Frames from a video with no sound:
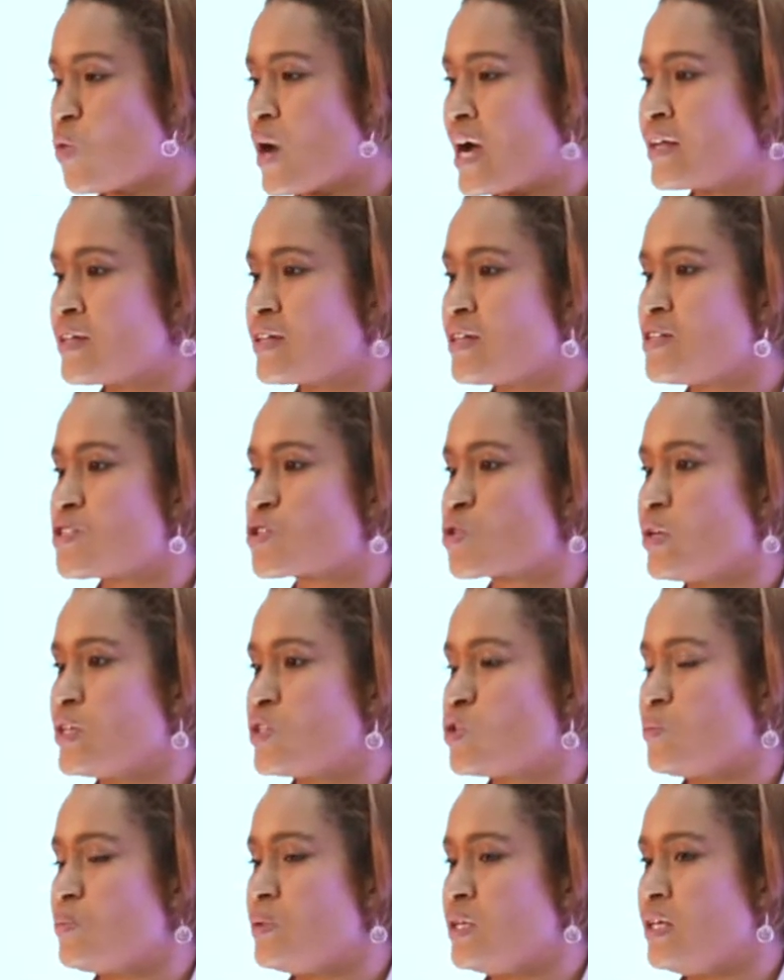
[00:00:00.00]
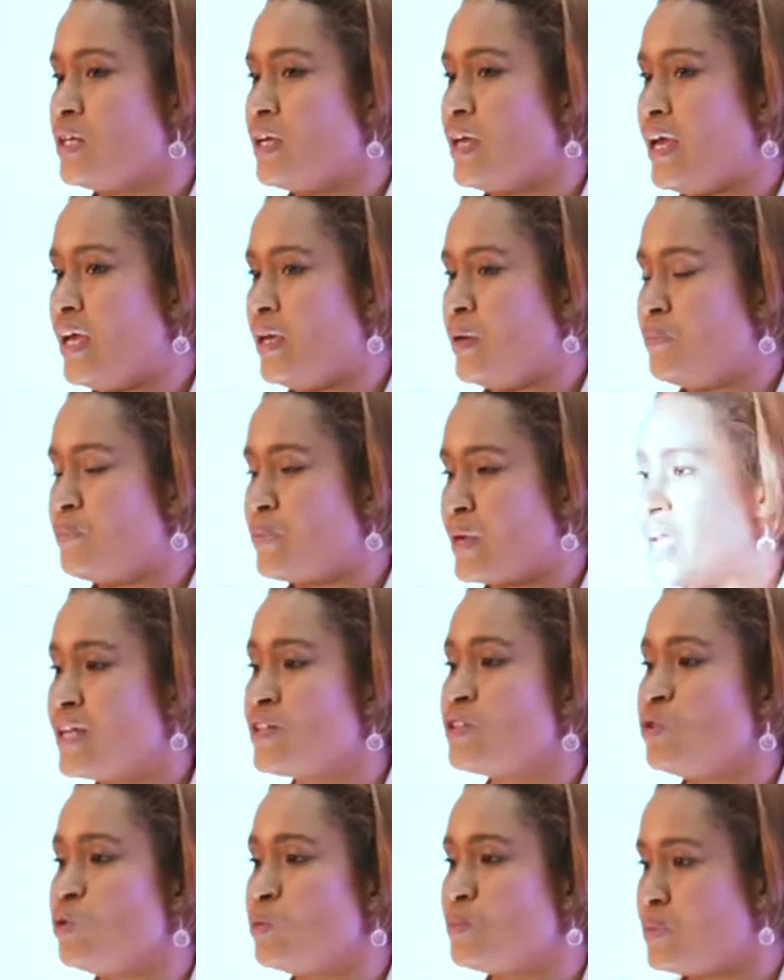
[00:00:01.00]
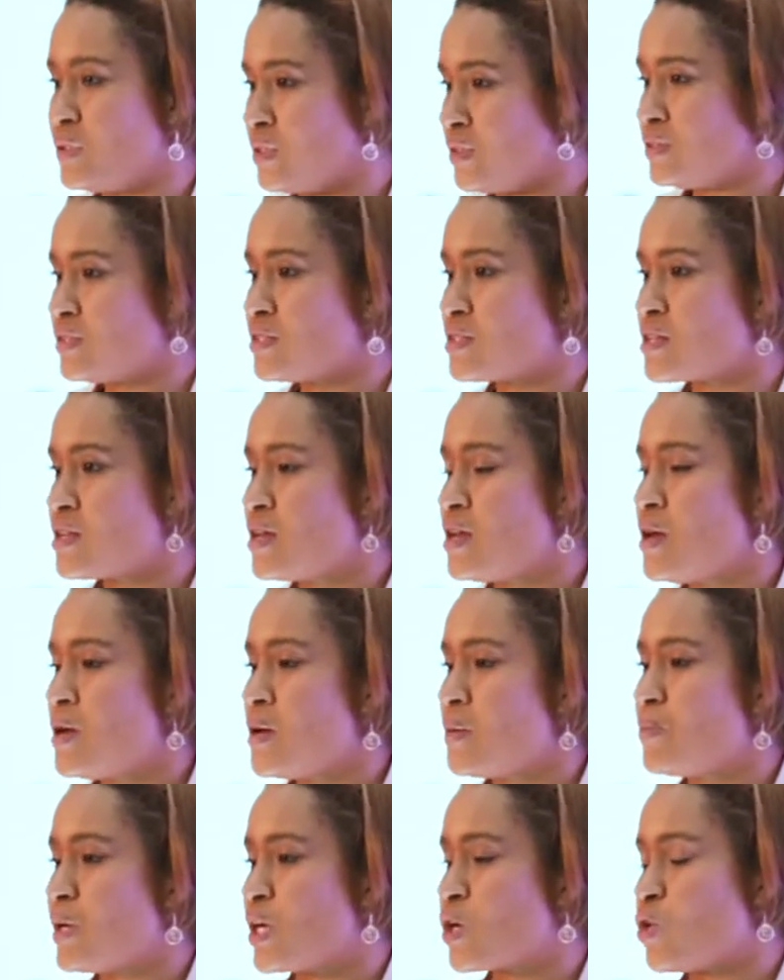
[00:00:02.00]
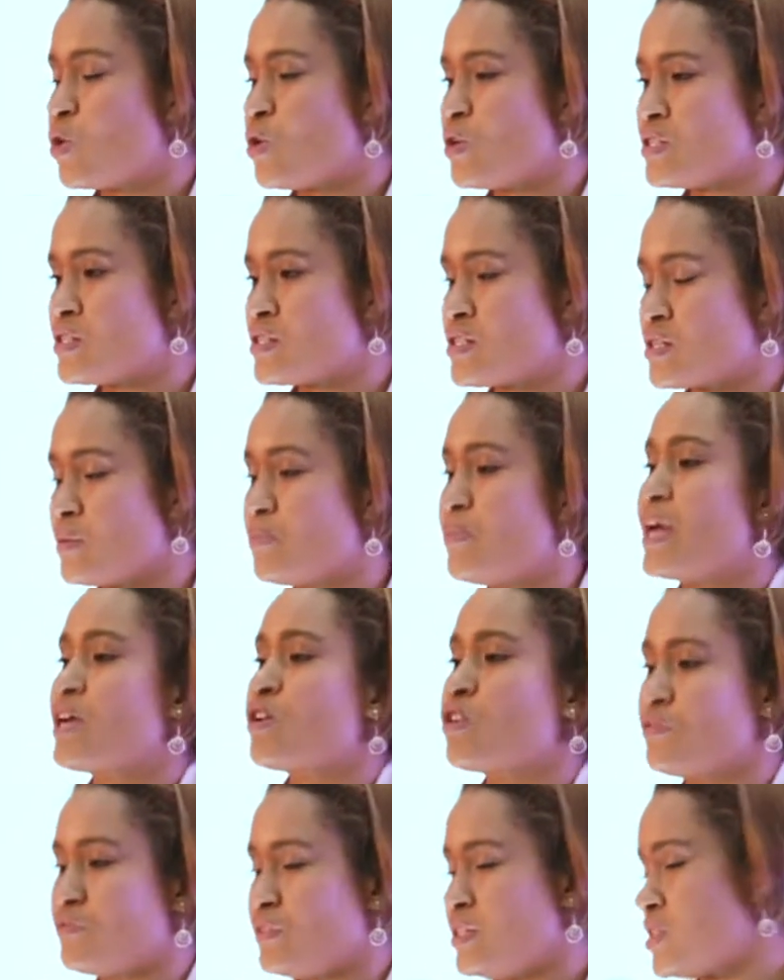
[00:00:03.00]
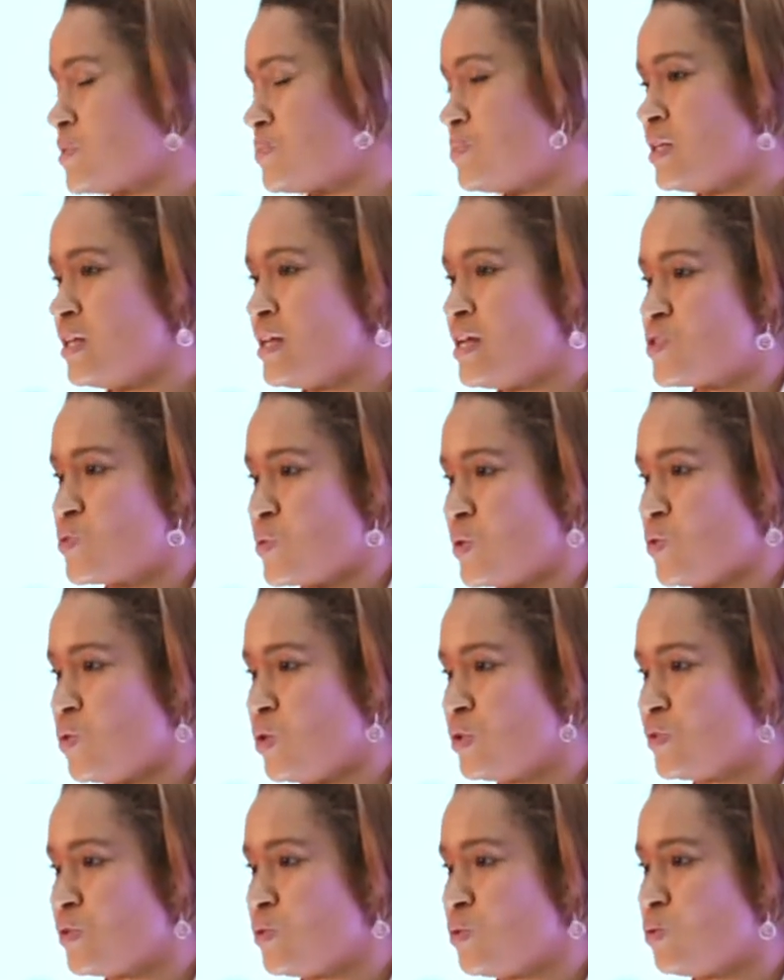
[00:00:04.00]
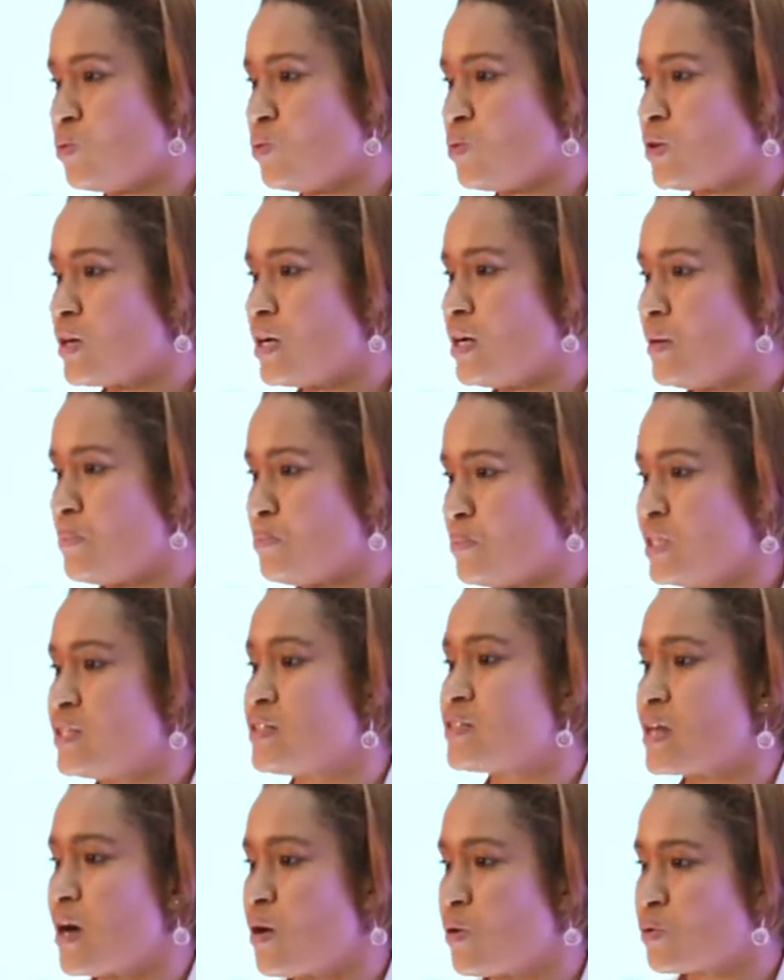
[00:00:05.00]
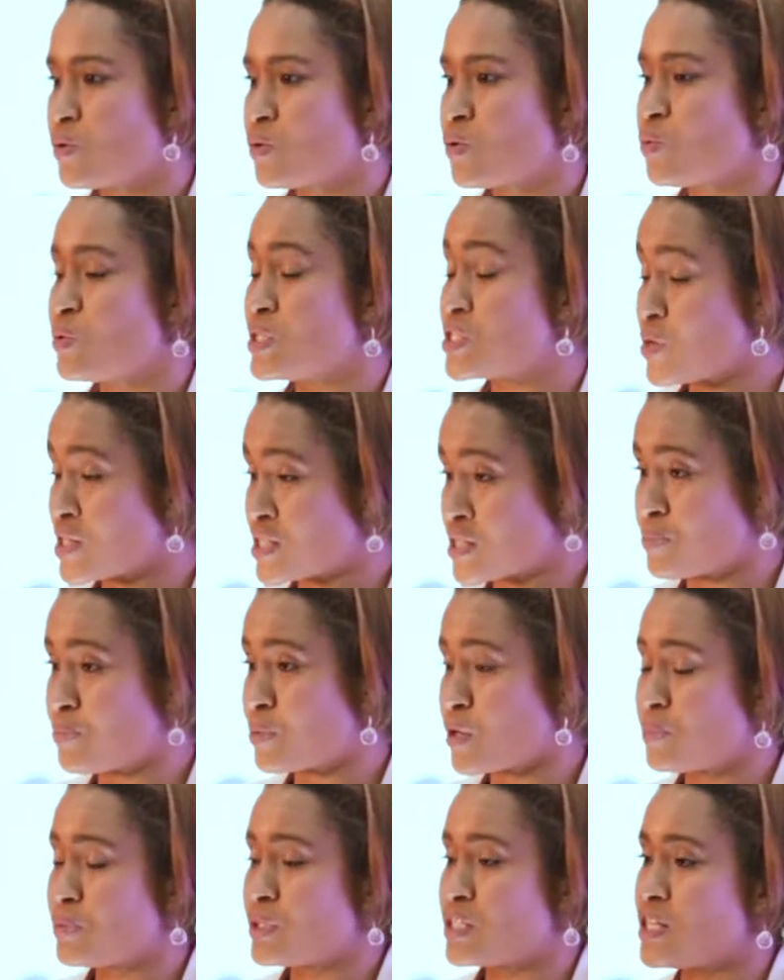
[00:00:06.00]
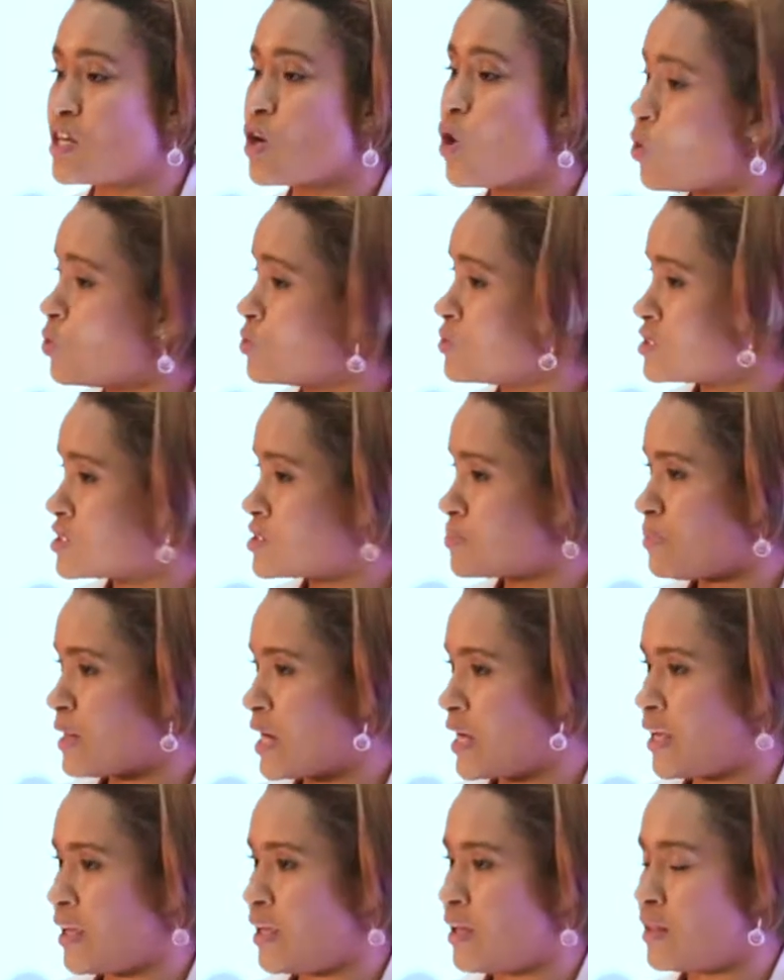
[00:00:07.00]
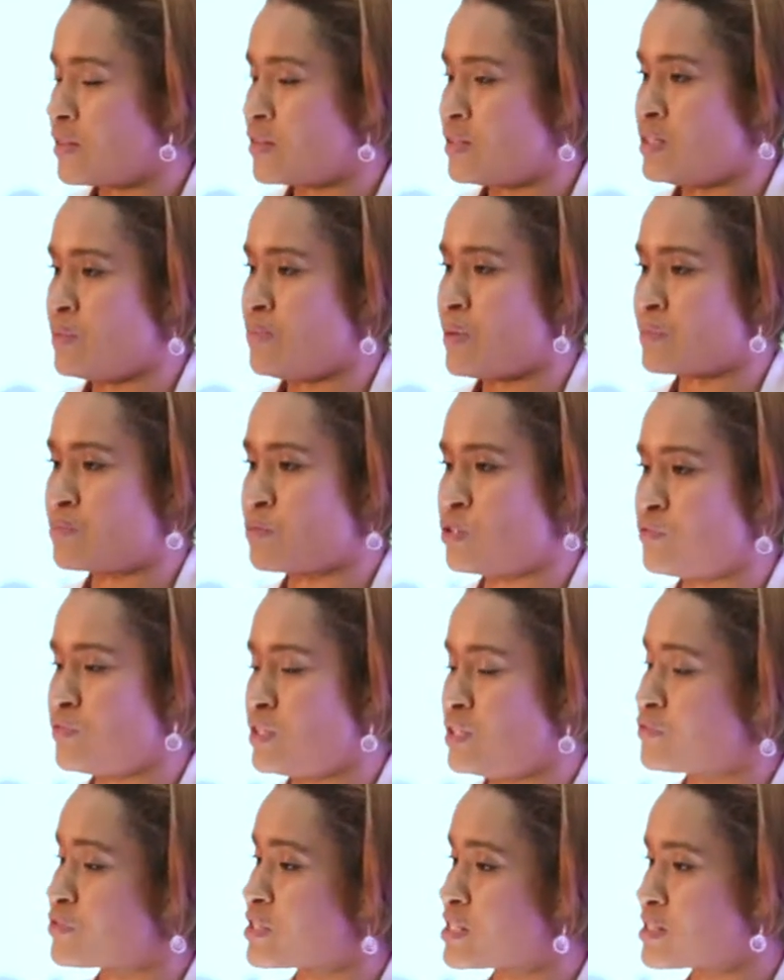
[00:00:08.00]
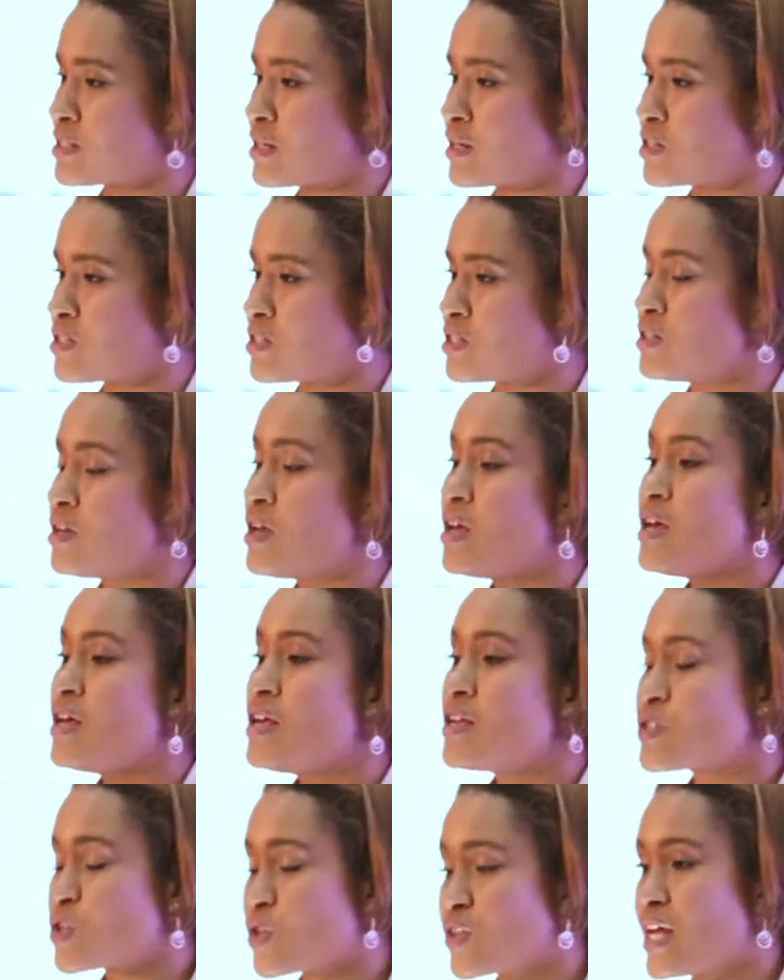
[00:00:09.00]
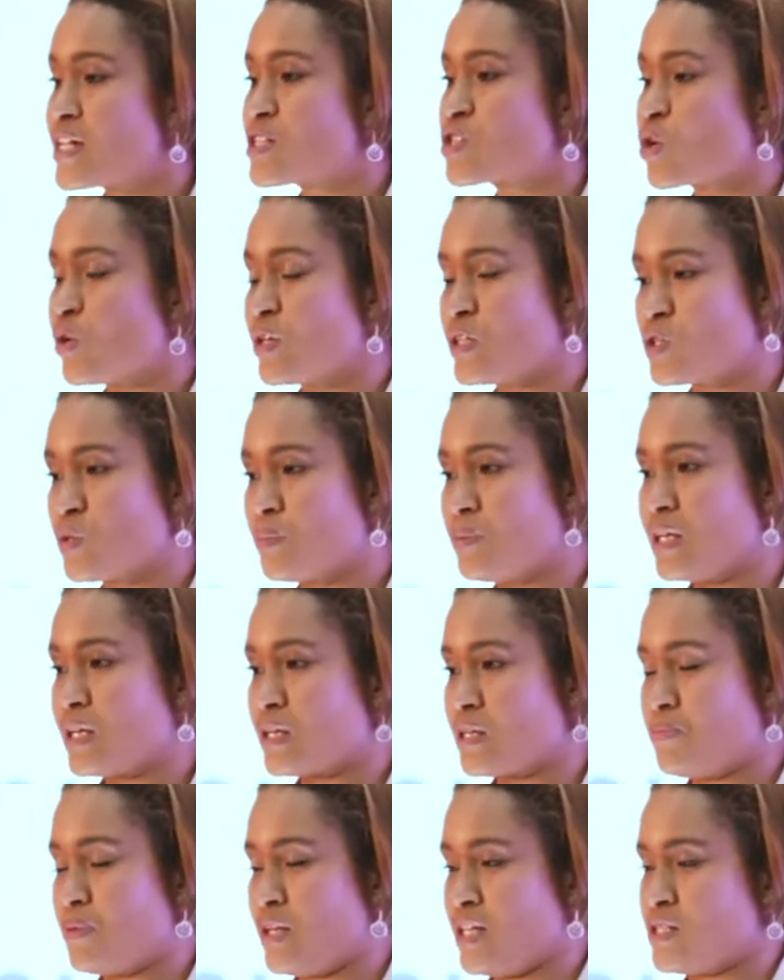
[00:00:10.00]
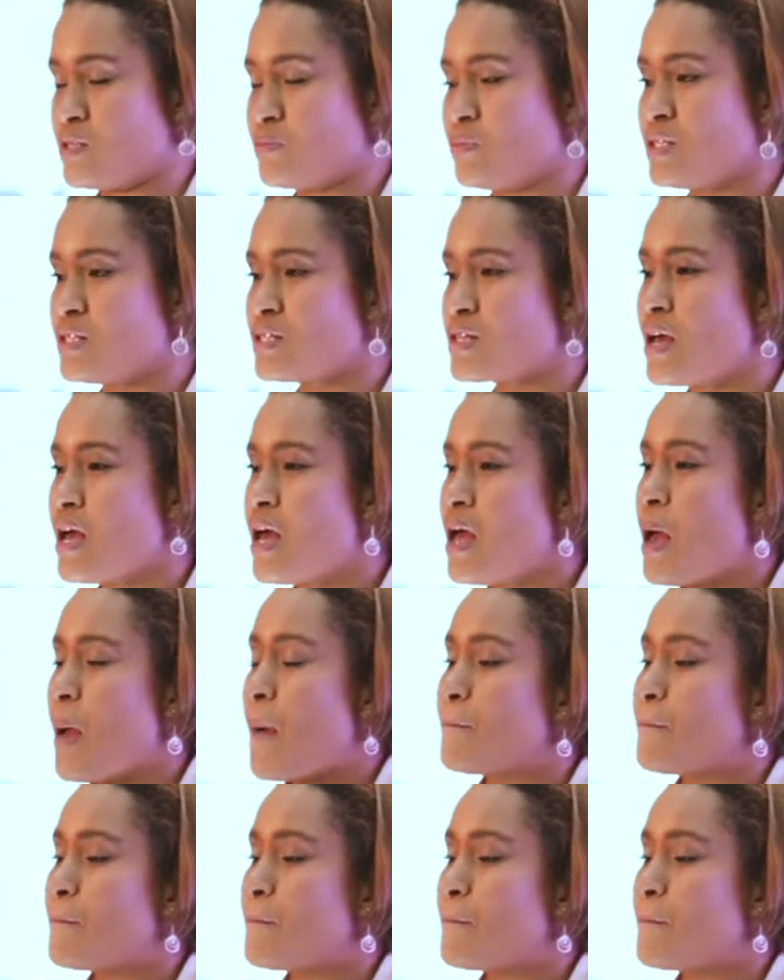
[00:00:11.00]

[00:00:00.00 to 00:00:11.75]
One is going to be a brand new build because the Bank of Lisbon, as we all know, burnt down, which was a property owned by the Department of Infrastructure. So that's going to be a replacement.